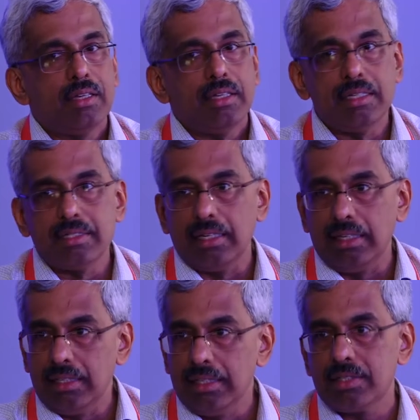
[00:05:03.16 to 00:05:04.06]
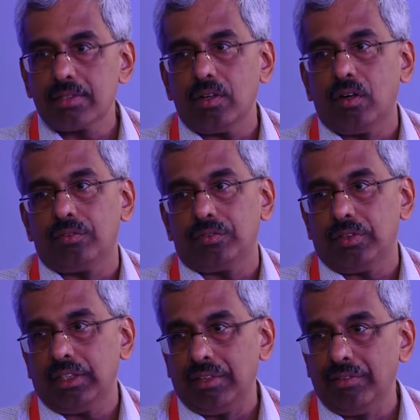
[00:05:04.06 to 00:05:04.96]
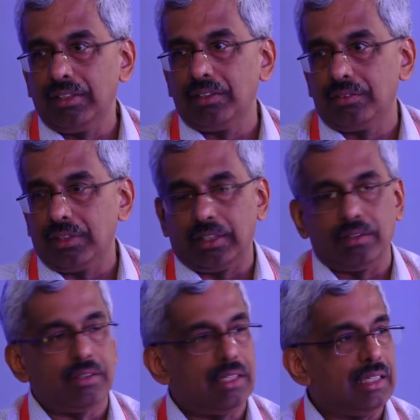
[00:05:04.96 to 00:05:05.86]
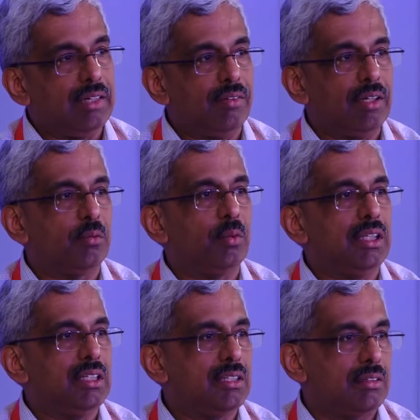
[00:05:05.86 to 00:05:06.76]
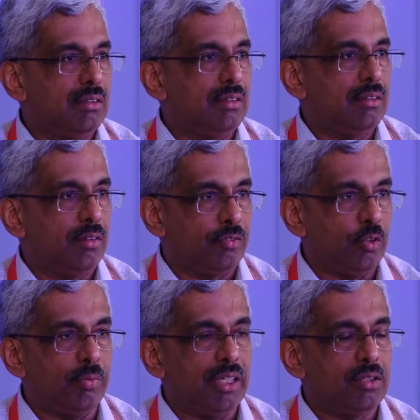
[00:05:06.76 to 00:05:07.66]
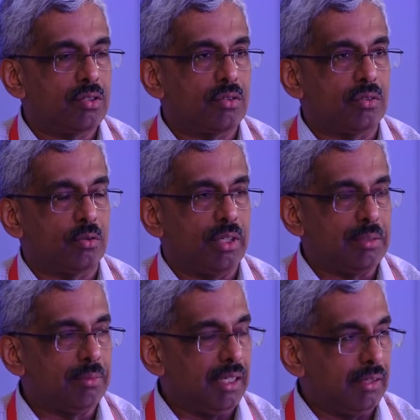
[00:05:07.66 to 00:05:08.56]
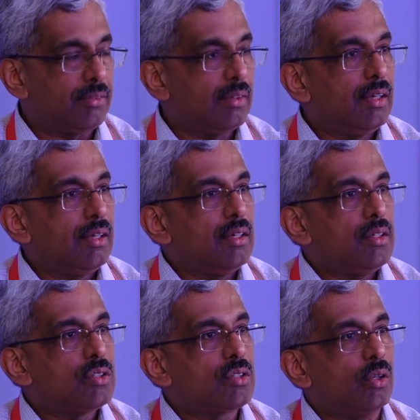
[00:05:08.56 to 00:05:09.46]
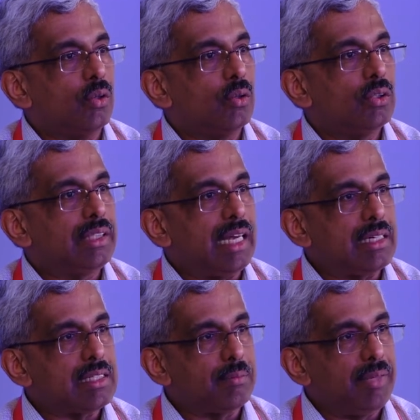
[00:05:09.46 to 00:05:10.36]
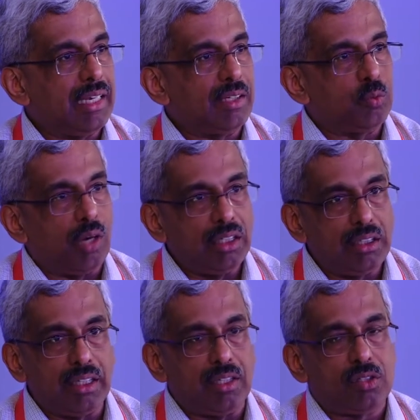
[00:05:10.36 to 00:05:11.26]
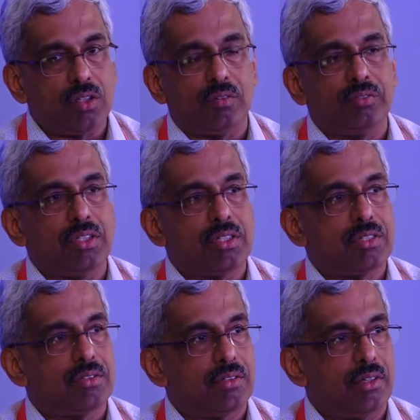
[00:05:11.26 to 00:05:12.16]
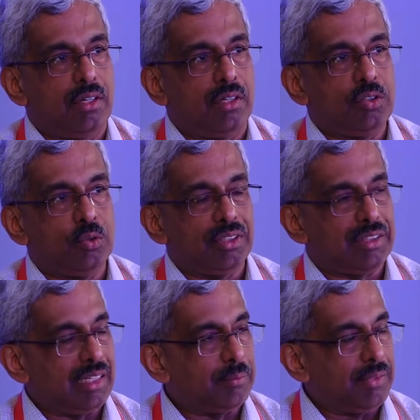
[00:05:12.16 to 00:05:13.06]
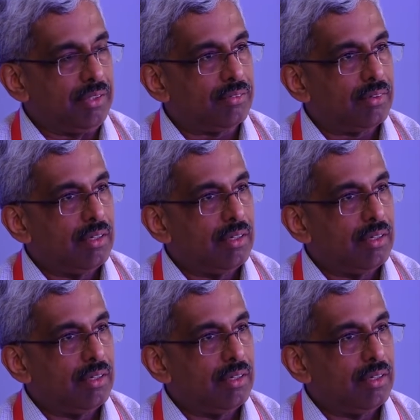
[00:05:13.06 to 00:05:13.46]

is the ease of giving the drug. You can give it within a few minutes to 20 minutes. So that is the big advantage of this newer therapies.